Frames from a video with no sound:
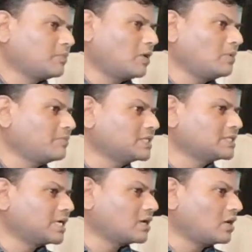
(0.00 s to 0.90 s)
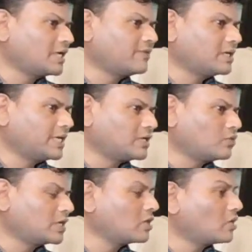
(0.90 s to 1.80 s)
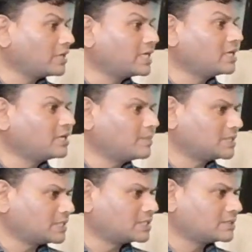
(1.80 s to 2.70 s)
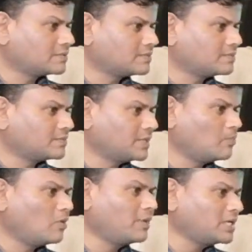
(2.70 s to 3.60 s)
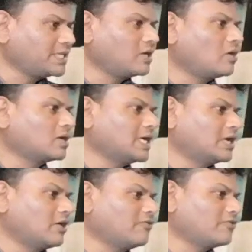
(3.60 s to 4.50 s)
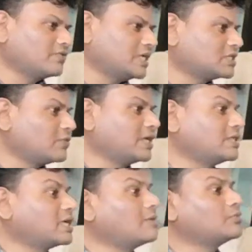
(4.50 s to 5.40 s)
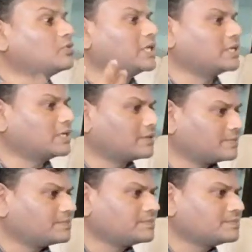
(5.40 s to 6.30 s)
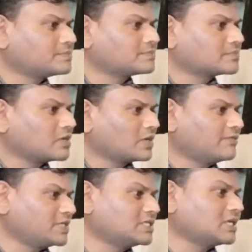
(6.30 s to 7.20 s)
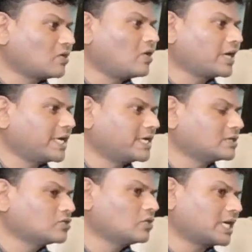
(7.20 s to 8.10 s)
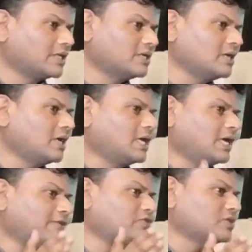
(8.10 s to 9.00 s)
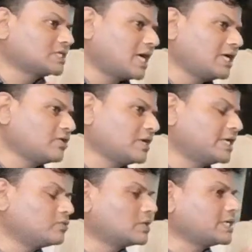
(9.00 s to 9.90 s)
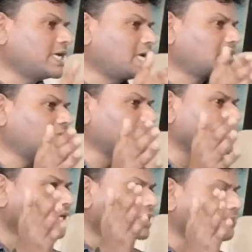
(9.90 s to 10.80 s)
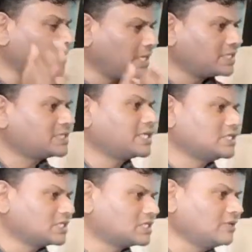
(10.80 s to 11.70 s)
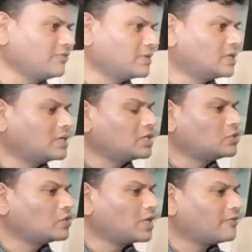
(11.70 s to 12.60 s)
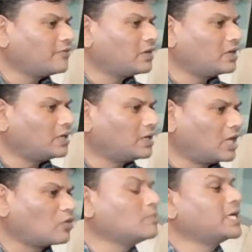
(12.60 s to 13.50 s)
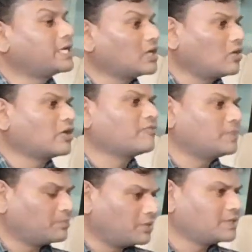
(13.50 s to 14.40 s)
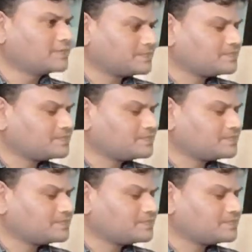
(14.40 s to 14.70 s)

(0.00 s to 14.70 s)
The problem is they are not even networking on a regular basis. The moment they got laid off, that's where they come to LinkedIn. Okay, which is a wrong idea. So rather, if you start your networking activity at a beginning stage itself, you could have accumulated a lot of people.